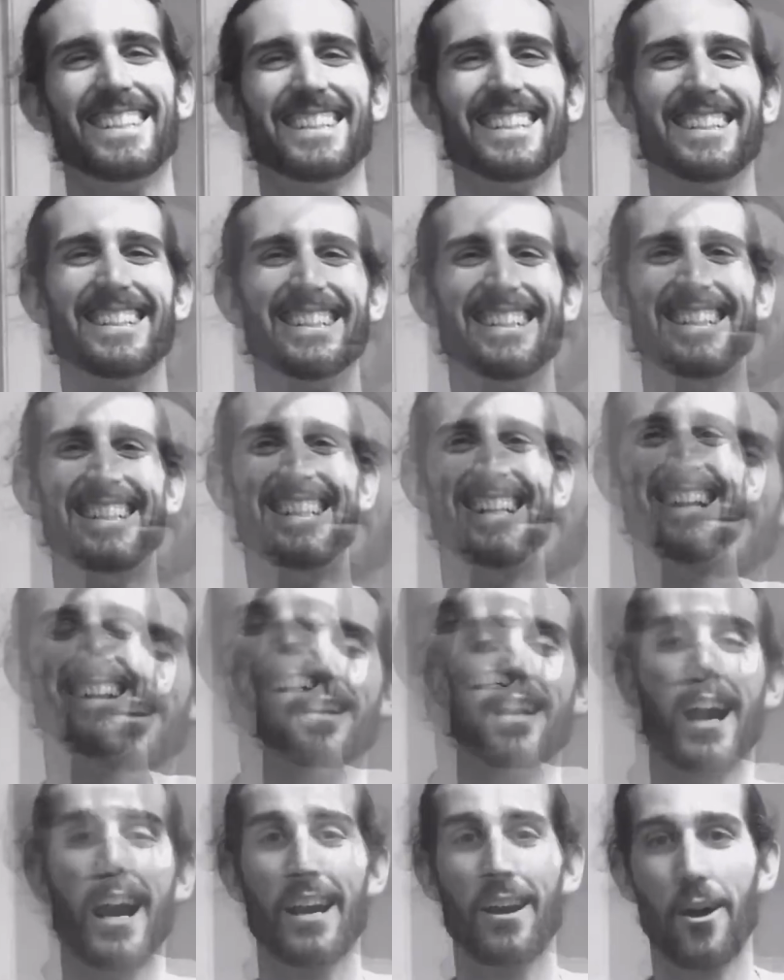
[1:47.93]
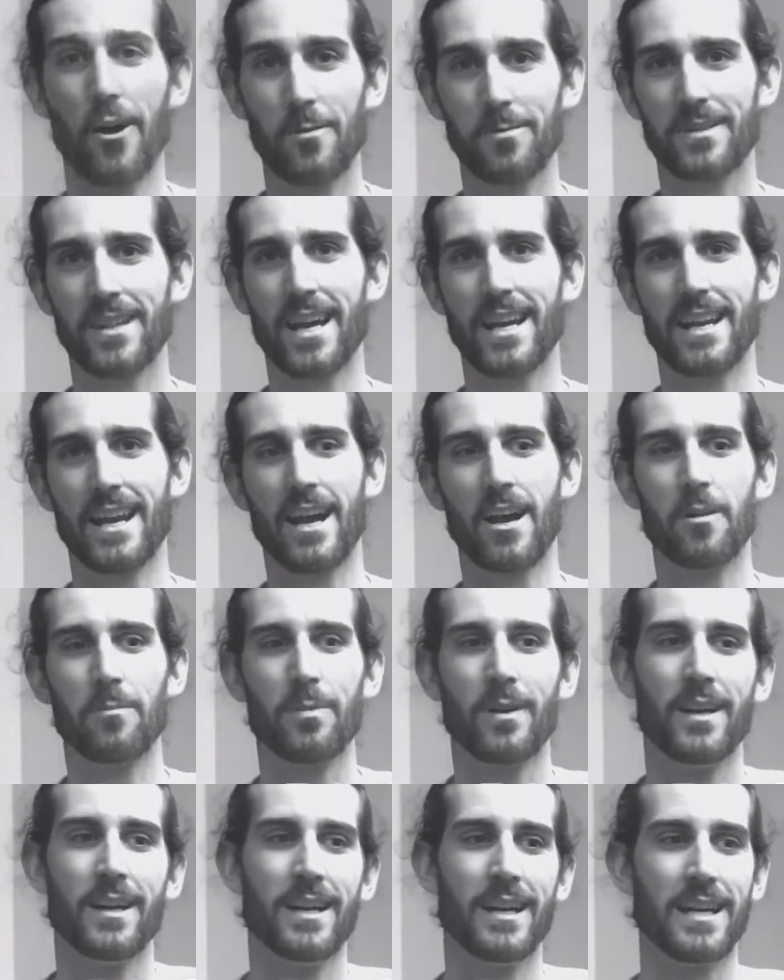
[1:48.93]
All right, everyone. I hope that
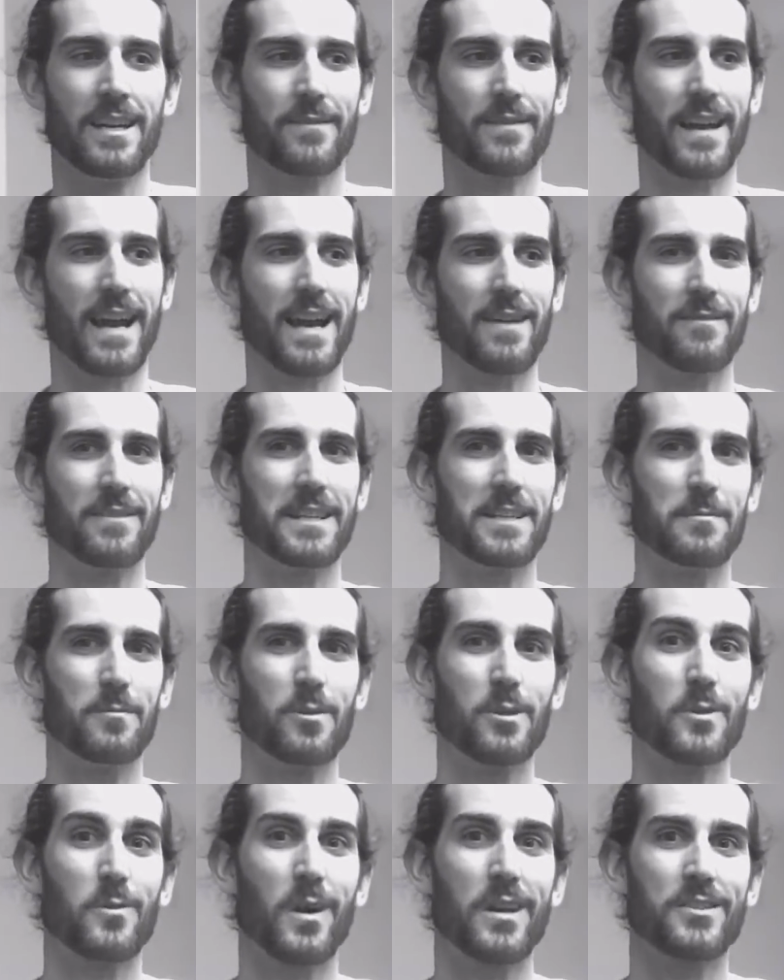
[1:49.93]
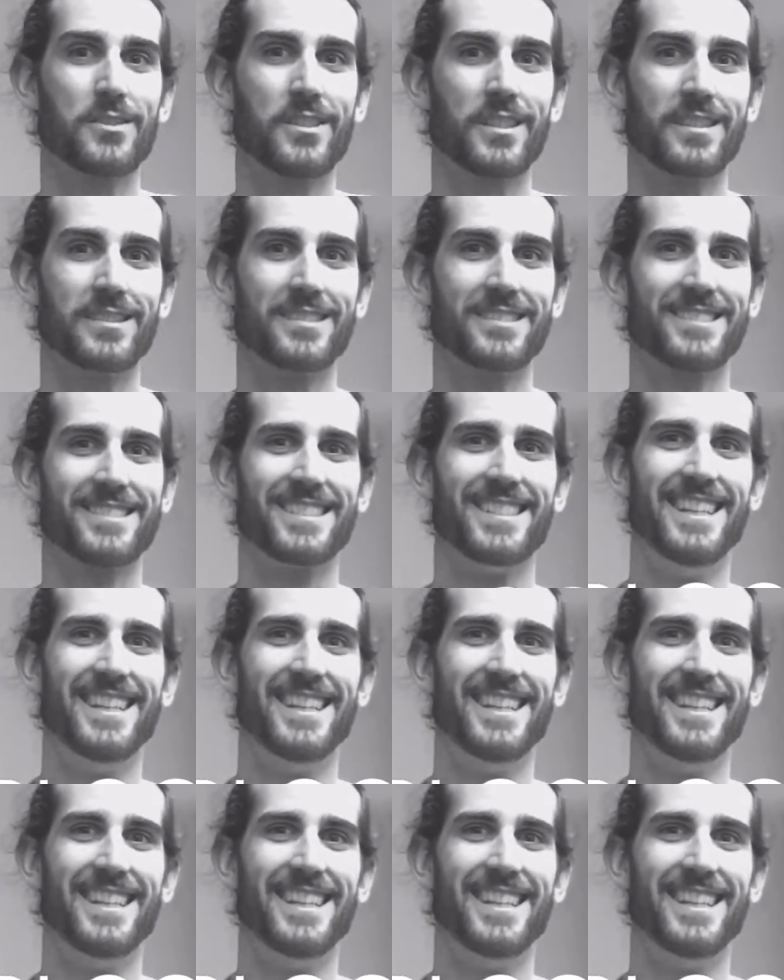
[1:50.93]
helped. If you have any more questions...